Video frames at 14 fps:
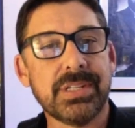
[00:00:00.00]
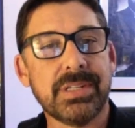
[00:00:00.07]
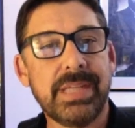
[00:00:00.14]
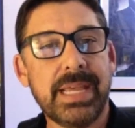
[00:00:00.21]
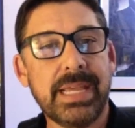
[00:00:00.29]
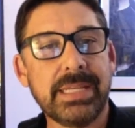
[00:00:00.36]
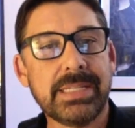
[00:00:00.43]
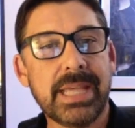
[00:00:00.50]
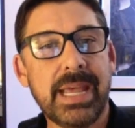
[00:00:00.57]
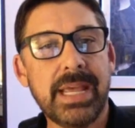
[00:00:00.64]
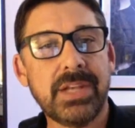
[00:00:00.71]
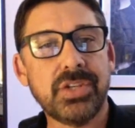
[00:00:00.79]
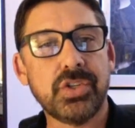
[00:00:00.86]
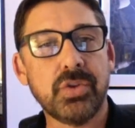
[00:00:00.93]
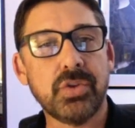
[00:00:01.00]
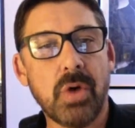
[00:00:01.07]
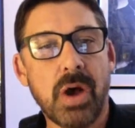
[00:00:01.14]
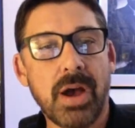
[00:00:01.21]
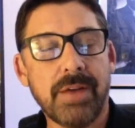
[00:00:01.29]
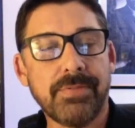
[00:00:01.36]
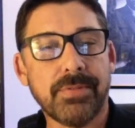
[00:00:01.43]
they tend to
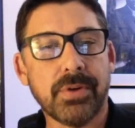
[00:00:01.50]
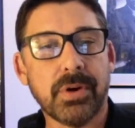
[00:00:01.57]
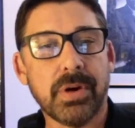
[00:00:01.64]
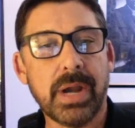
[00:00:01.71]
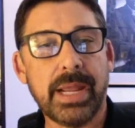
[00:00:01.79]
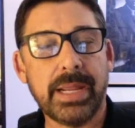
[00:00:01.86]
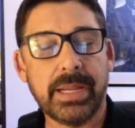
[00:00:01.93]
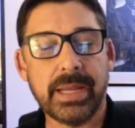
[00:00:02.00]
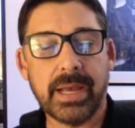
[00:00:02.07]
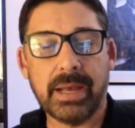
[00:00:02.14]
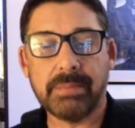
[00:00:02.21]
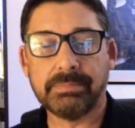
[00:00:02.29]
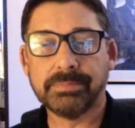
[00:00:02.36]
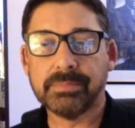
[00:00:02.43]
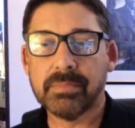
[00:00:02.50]
offer a